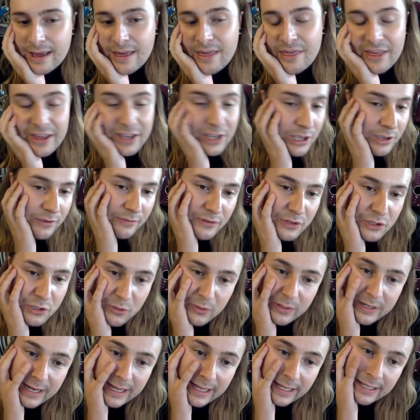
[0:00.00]
thank you for
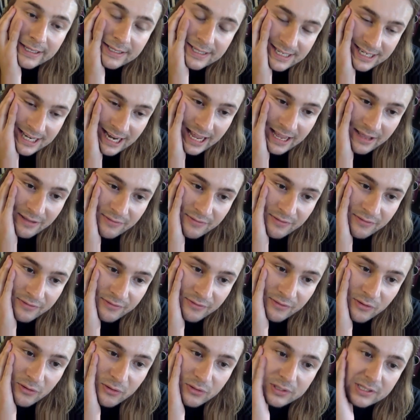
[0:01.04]
joining today
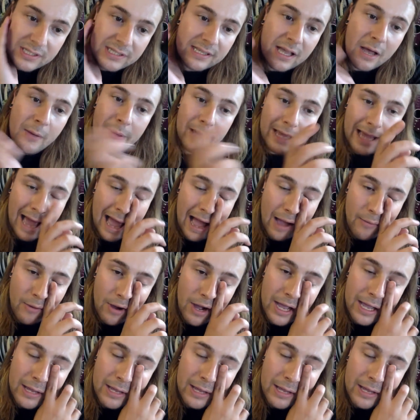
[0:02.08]
for sewing hour.